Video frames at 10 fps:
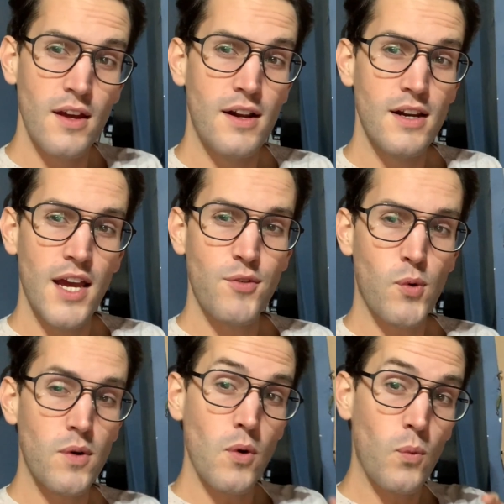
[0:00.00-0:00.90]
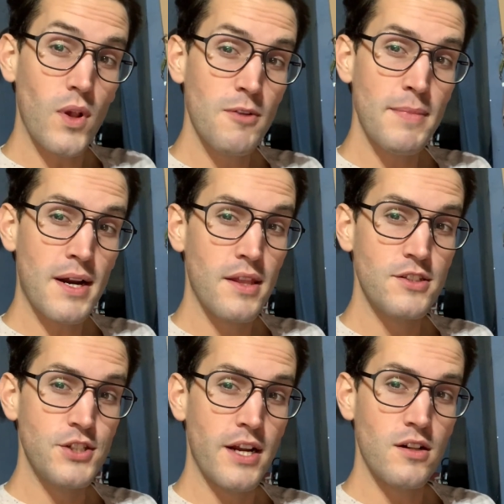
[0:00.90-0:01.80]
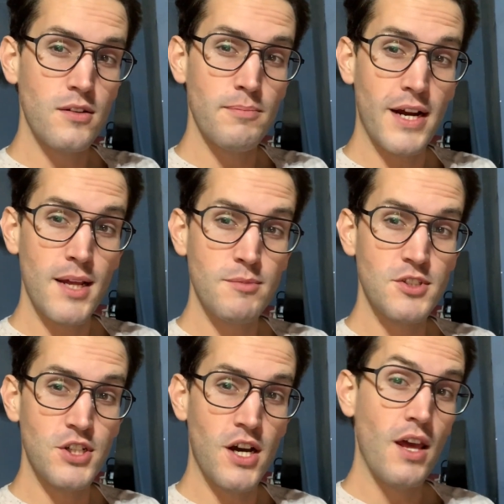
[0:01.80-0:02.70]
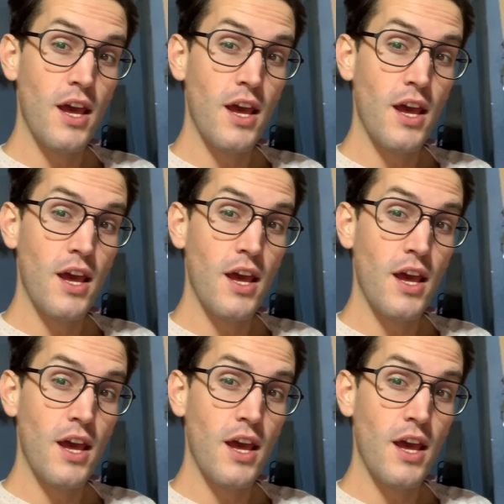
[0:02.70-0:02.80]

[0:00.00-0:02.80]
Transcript: Hey everyone, welcome back to the channel. My name is John.